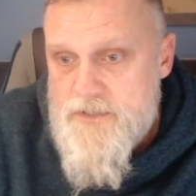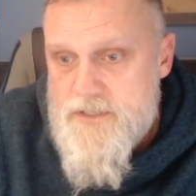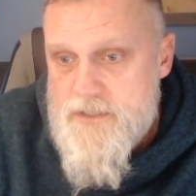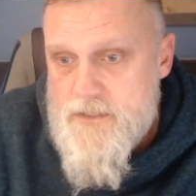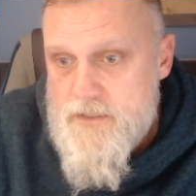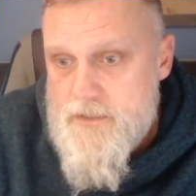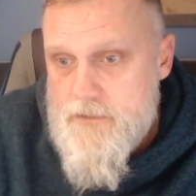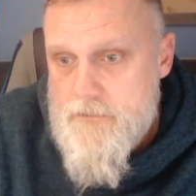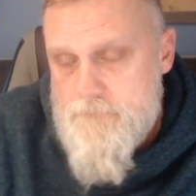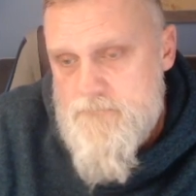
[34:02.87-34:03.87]

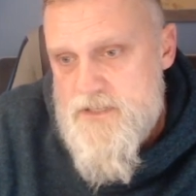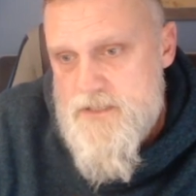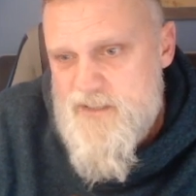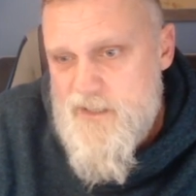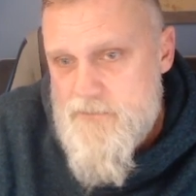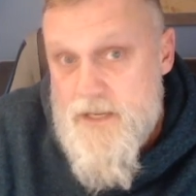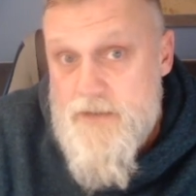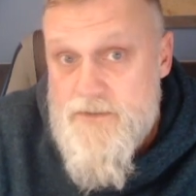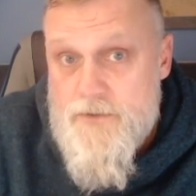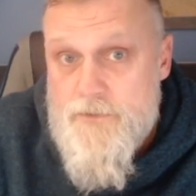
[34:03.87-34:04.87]
10
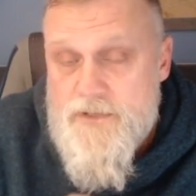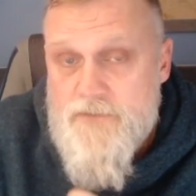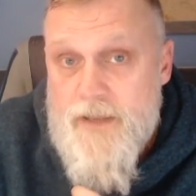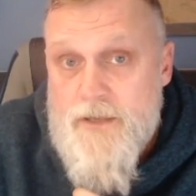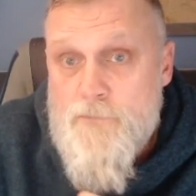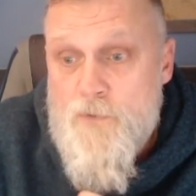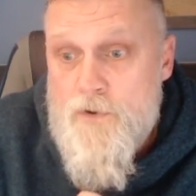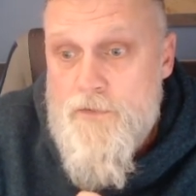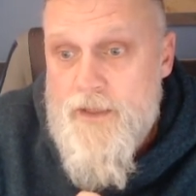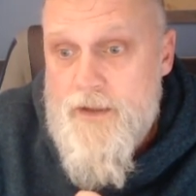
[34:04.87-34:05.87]
turns of 8 or more
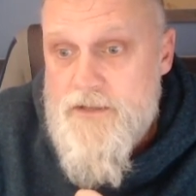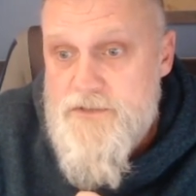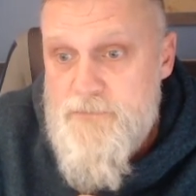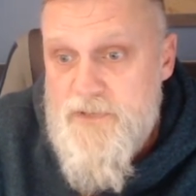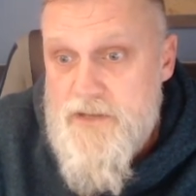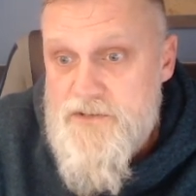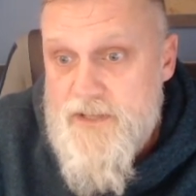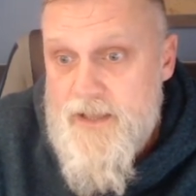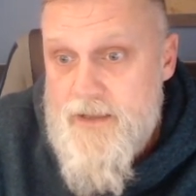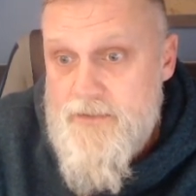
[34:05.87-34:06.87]
that it potentially
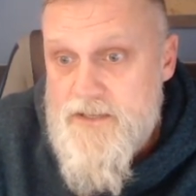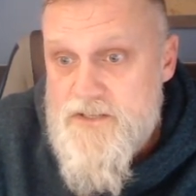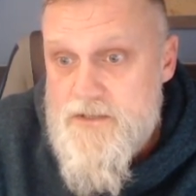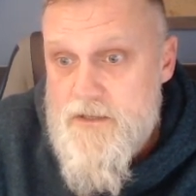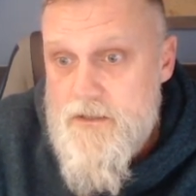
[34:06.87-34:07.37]
had this